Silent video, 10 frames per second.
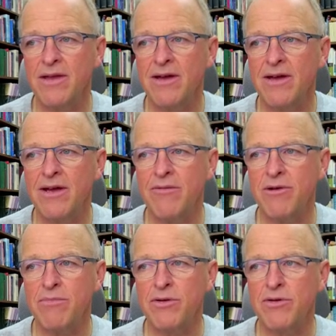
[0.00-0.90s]
And I want
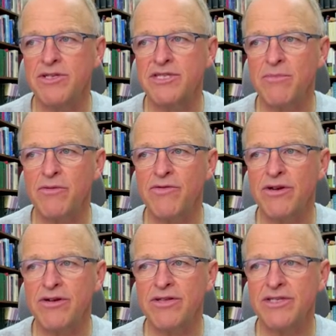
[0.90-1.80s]
to pull this up over
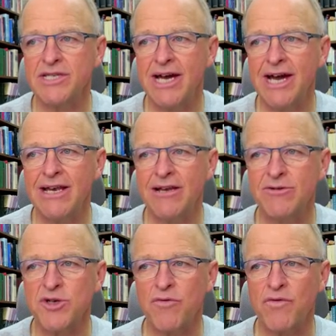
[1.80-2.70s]
here on the side.
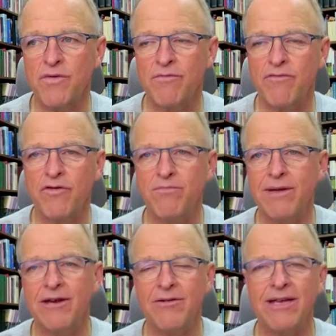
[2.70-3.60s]
Here's our verb
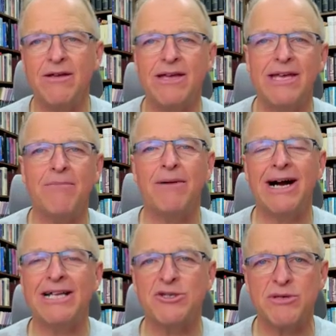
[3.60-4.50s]
meno. He
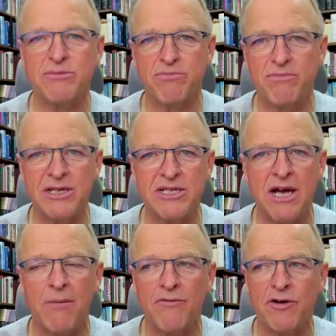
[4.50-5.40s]
abides, or he's
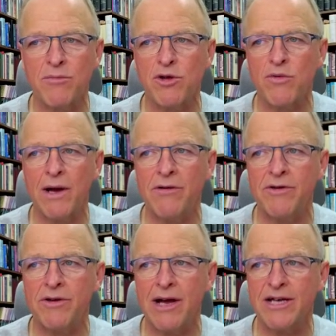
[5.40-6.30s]
comfortable around
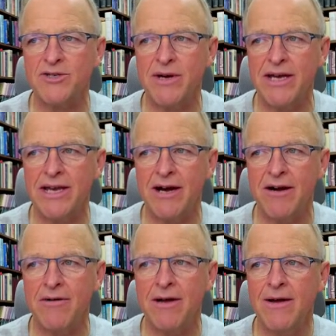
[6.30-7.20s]
you guys right
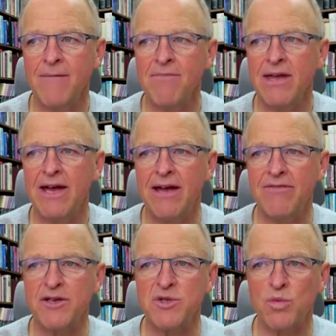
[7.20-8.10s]
now. And
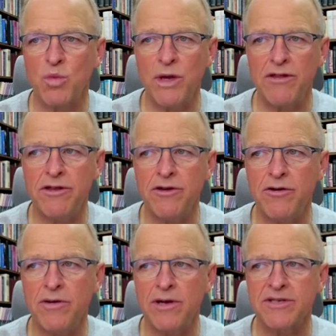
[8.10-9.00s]
this with
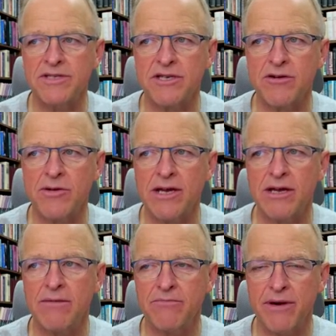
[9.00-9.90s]
you is the
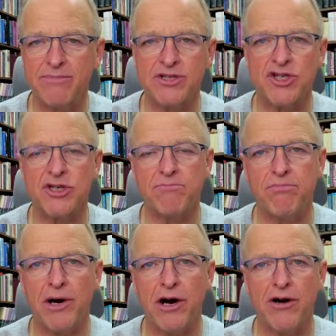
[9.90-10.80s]
Greek preposition
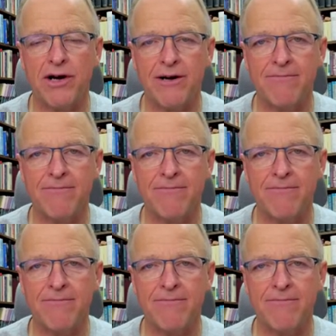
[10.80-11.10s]
para,